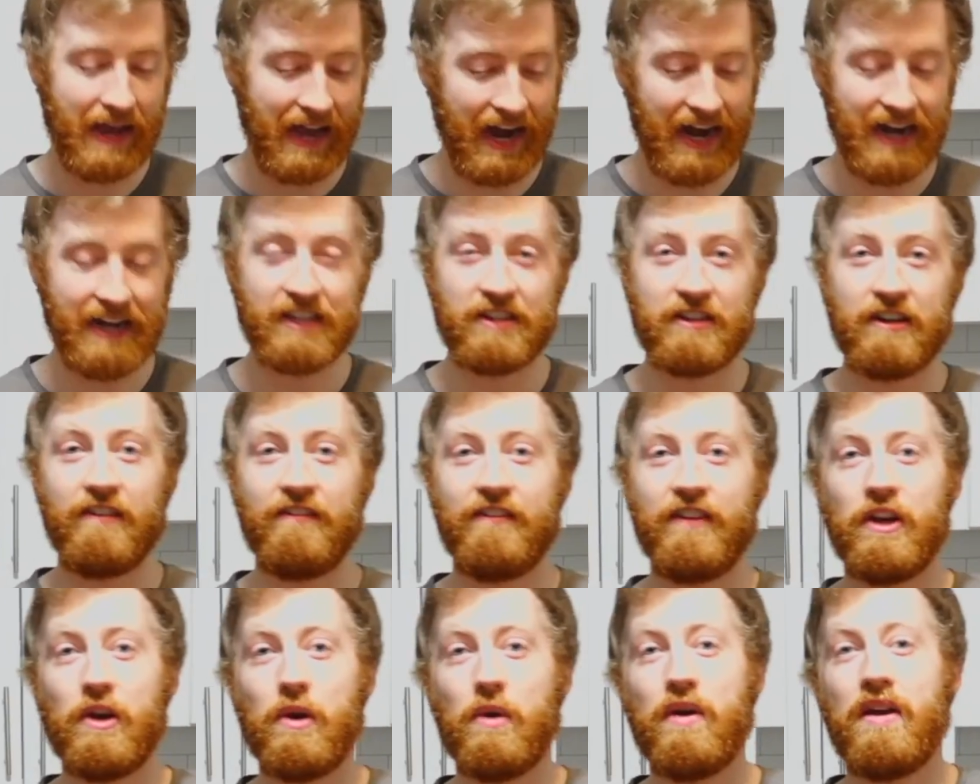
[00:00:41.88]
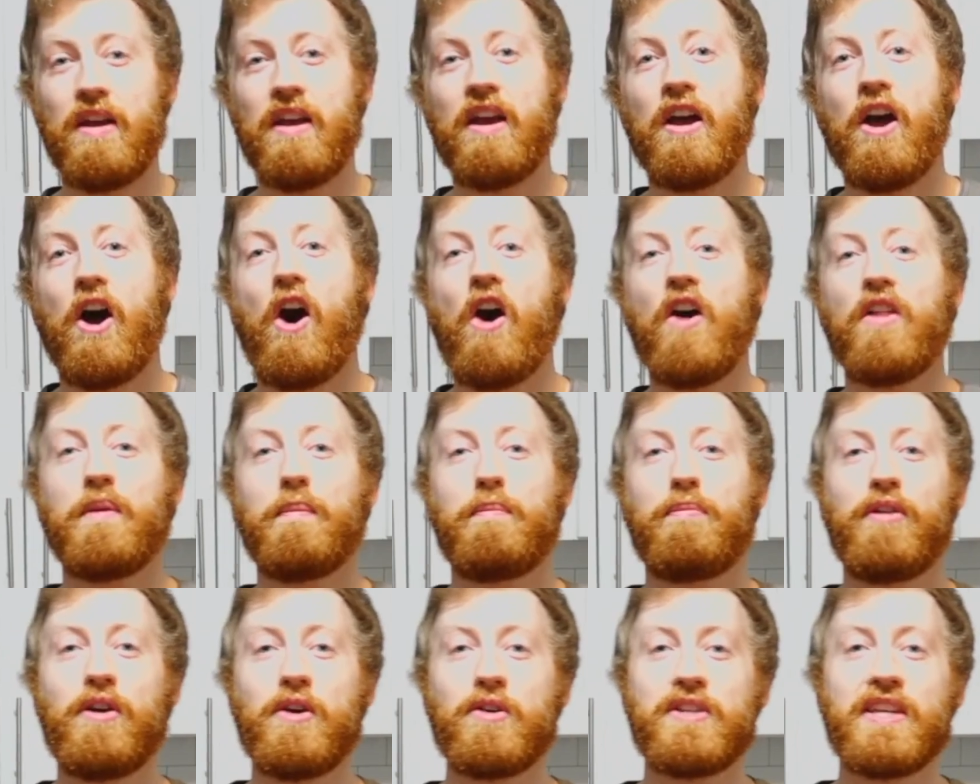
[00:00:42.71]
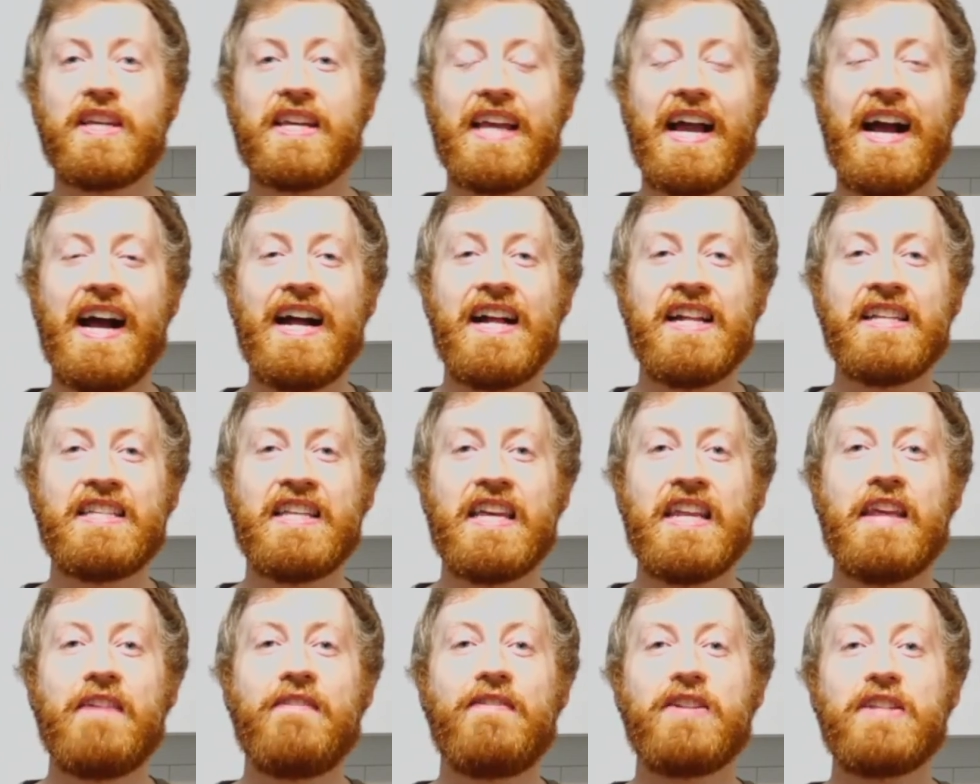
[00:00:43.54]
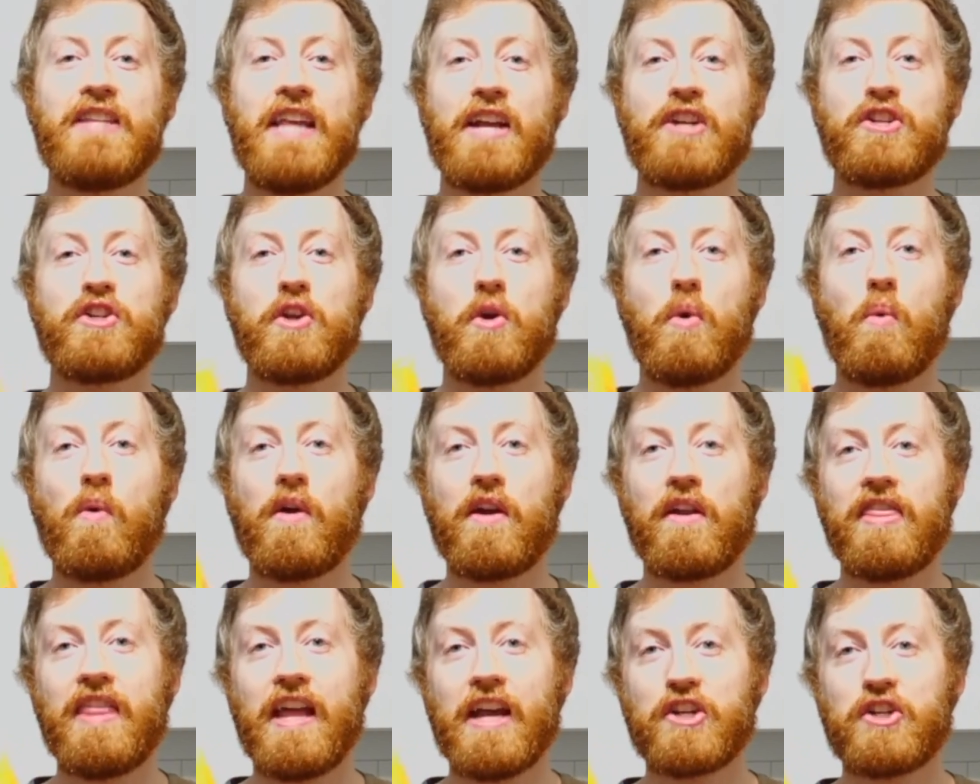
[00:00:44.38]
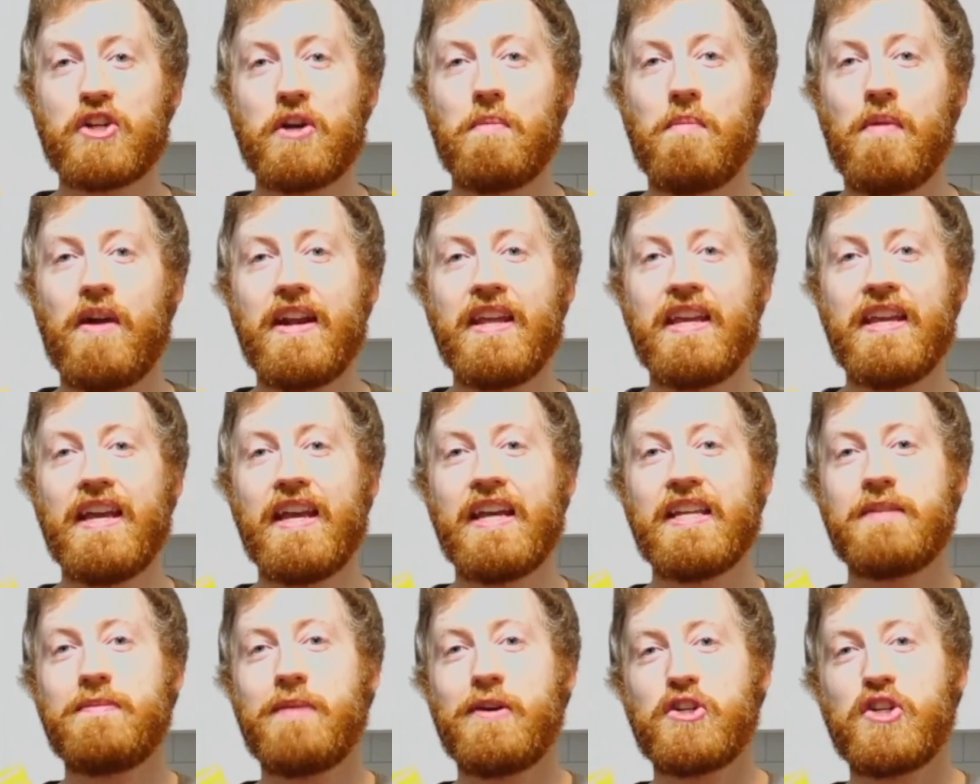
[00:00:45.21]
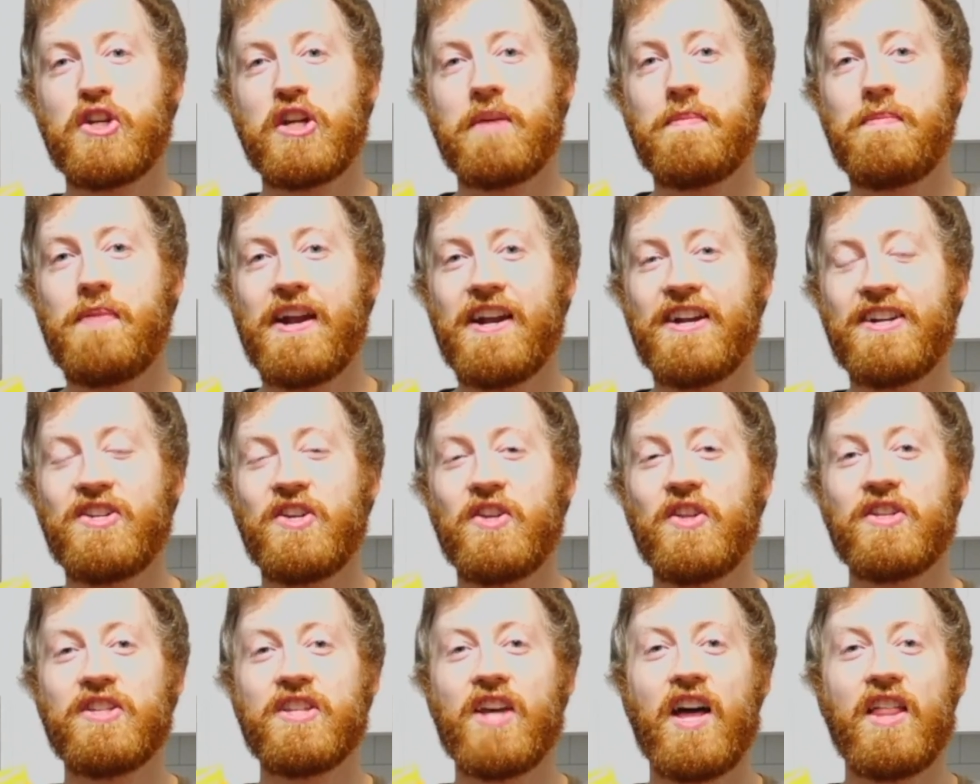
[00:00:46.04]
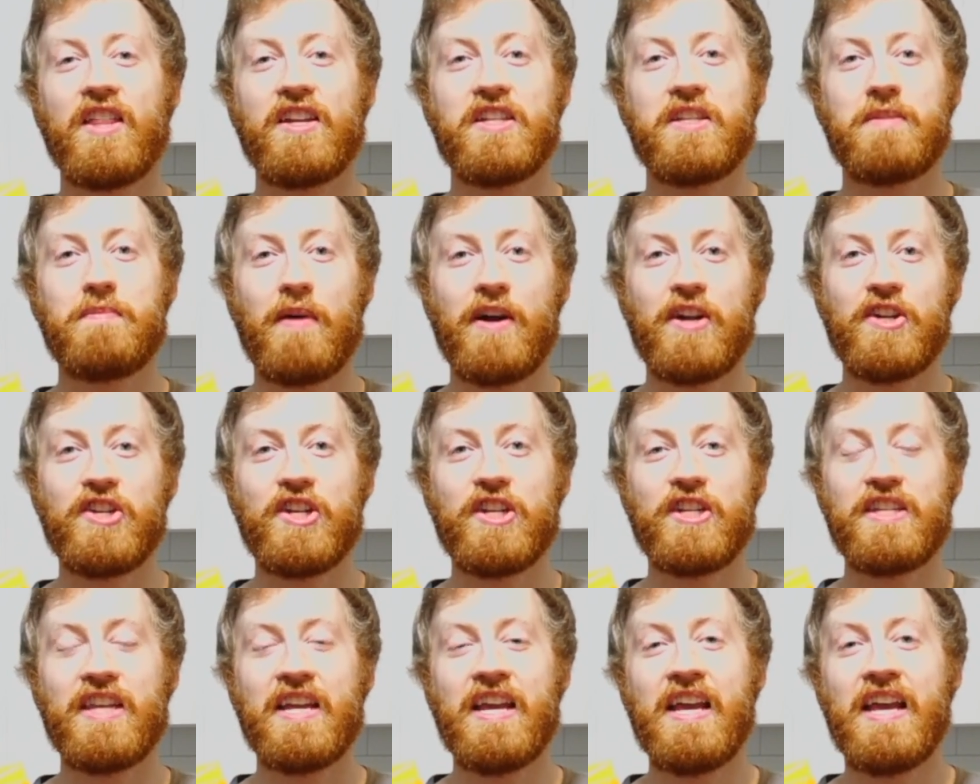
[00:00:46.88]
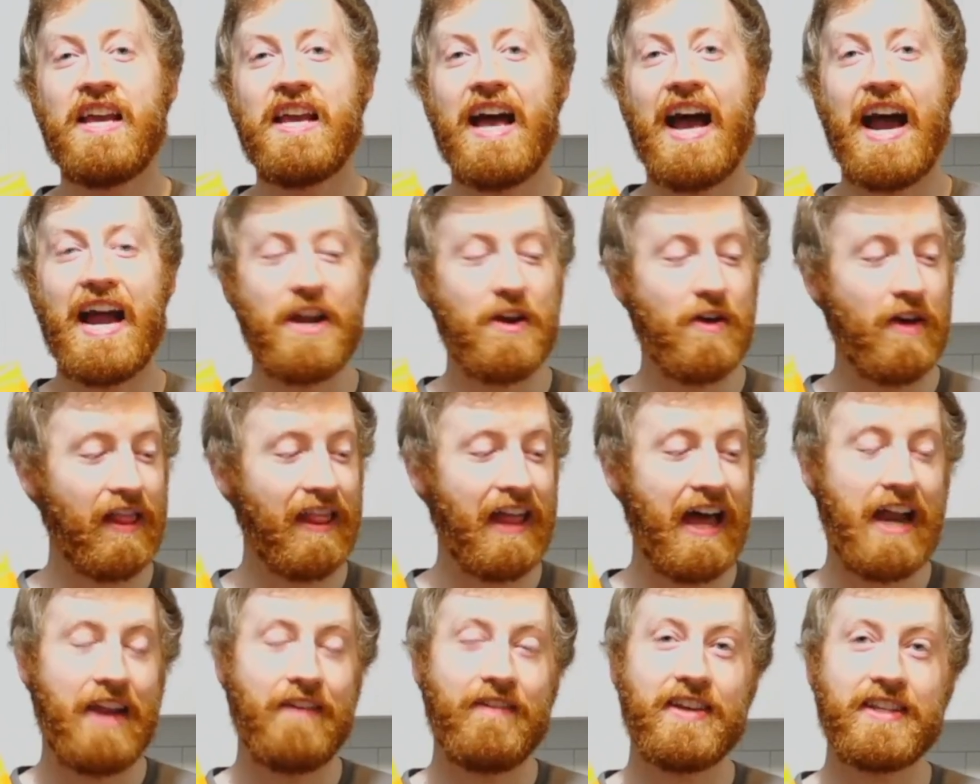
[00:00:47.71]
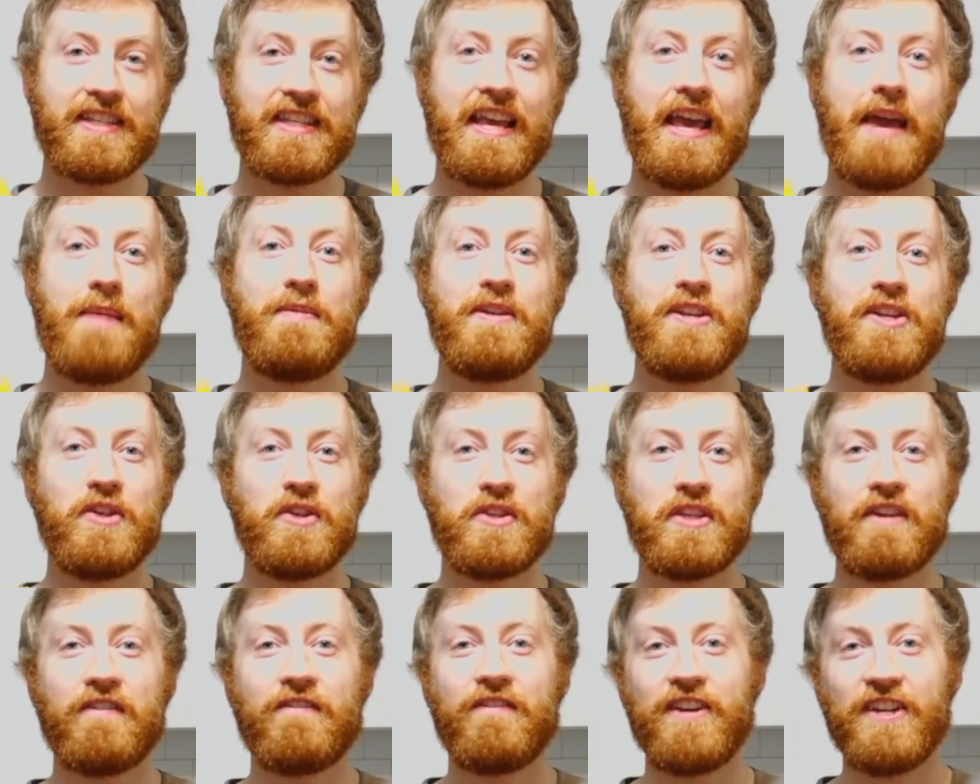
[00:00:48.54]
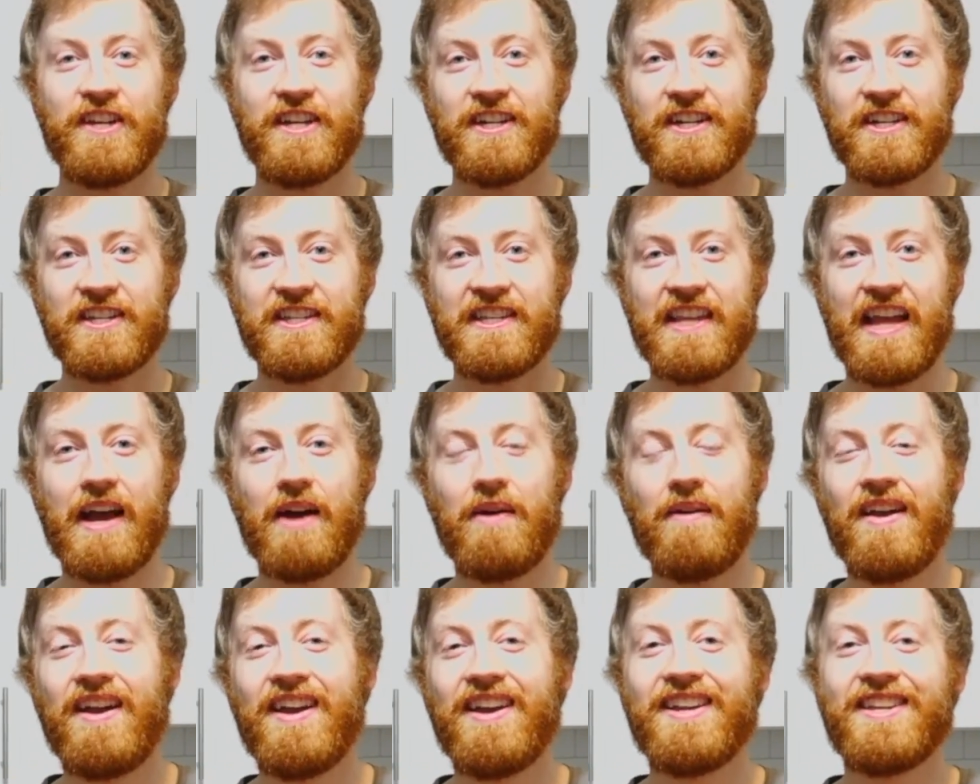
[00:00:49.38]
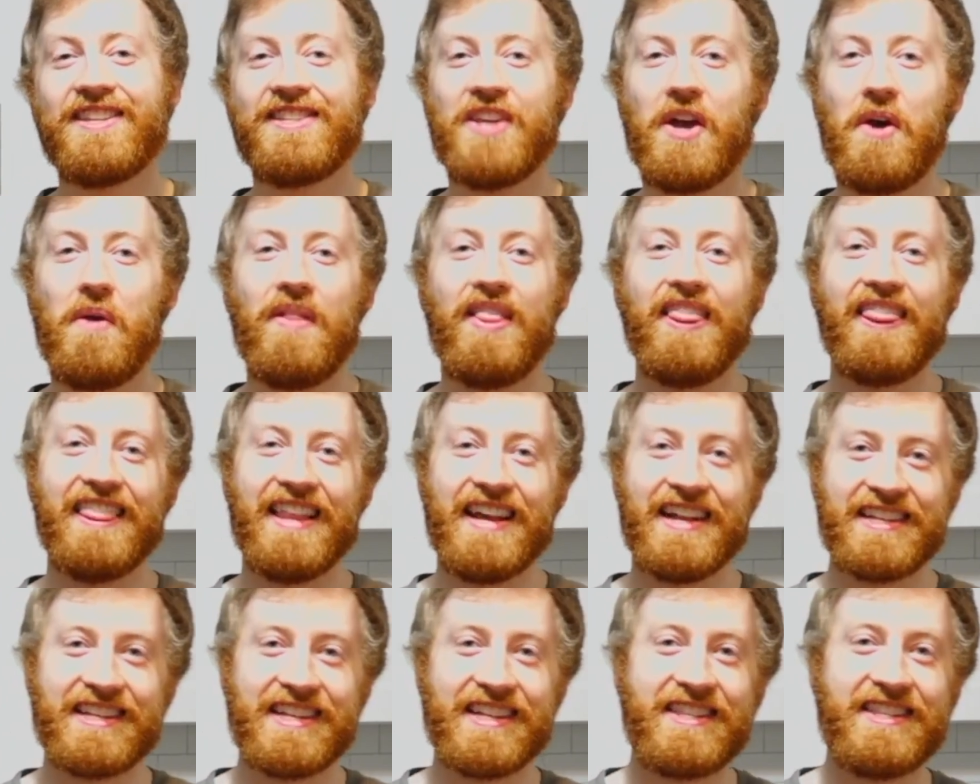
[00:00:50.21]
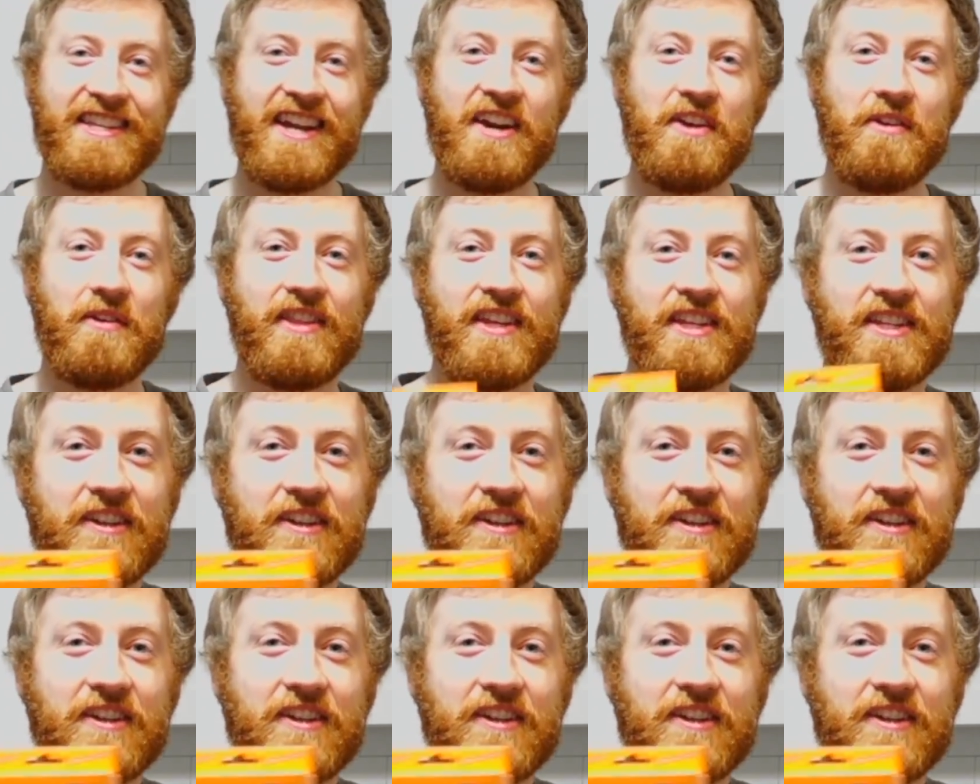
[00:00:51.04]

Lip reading: honest review, all the pros and cons, and if it's actually worth the extra money, especially compared to those other sponges I know a lot of us have been using for years now. So let's get started with this